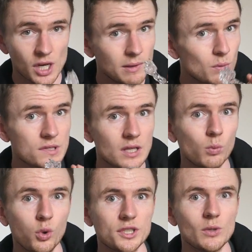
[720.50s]
a shame there wasn't a
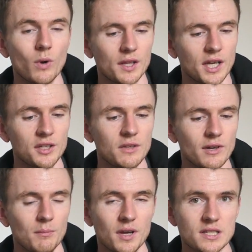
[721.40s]
Woody one. I only
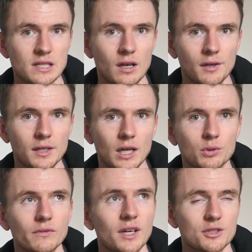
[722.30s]
found Buzz Lightyear. I
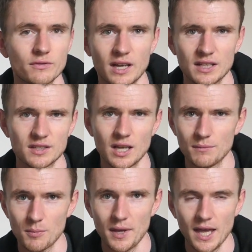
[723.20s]
would have liked to have
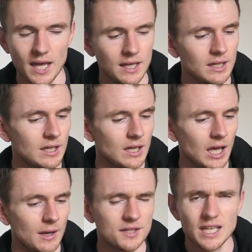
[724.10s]
had the pair.
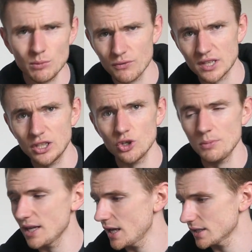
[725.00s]
Same with the
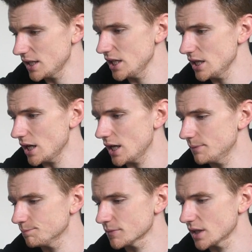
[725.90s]
Lumiere key
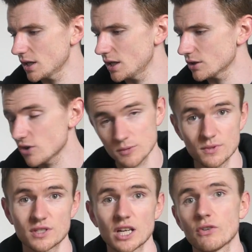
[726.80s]

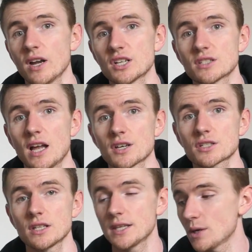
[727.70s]
Christmas decoration,
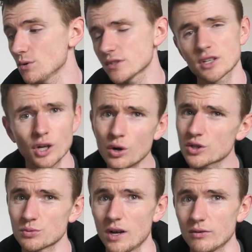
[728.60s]
actually. There wasn't a
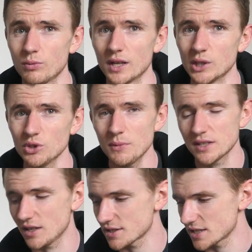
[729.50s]
Cogsworth one. It would have
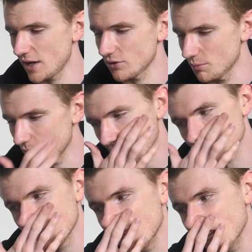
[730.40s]
been nice to have them
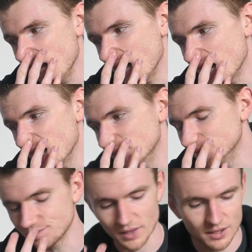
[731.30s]
both.
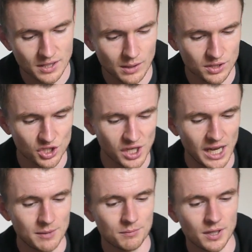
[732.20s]
So that was a
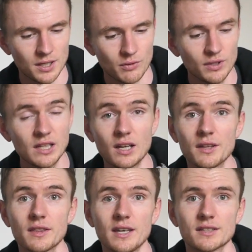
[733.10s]
shame, but I really
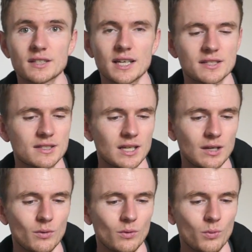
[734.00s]
like this, and
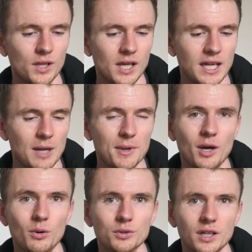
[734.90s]
when I get a
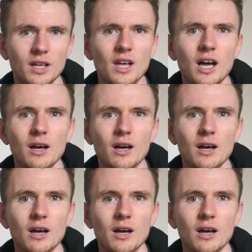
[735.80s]
bit older,